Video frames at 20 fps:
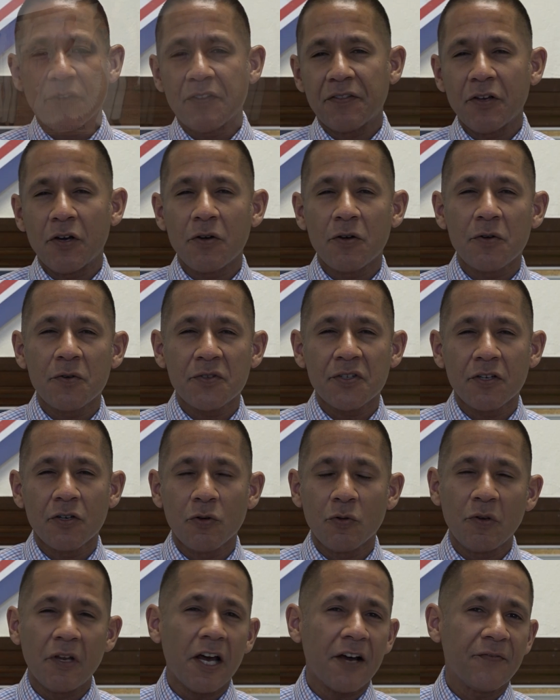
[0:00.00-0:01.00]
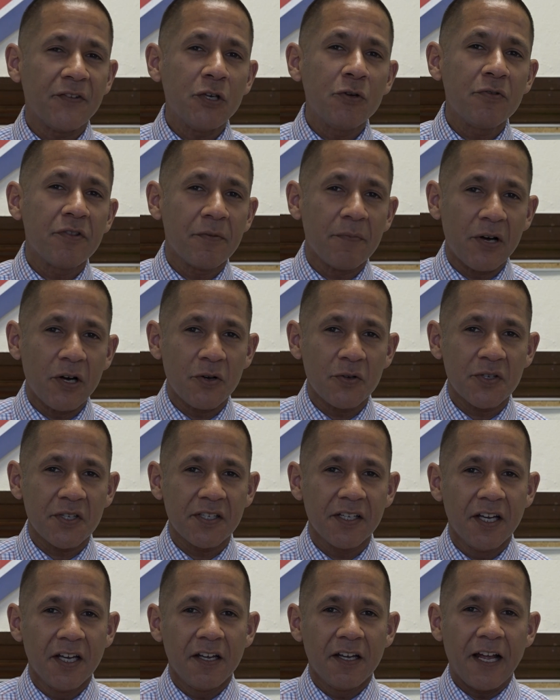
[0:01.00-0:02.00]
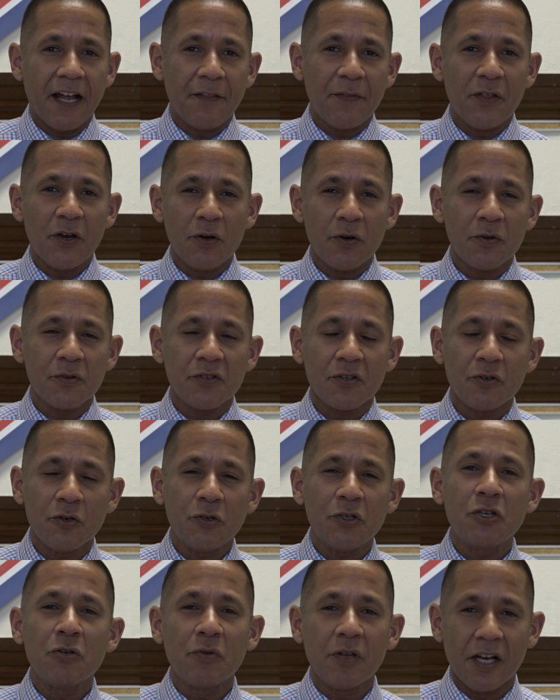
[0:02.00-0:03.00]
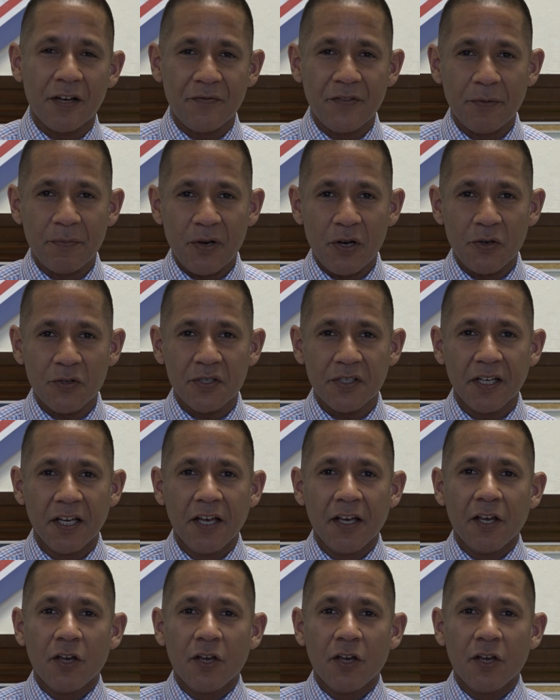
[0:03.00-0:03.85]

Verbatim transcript: with those who love you the most and those who you love the most.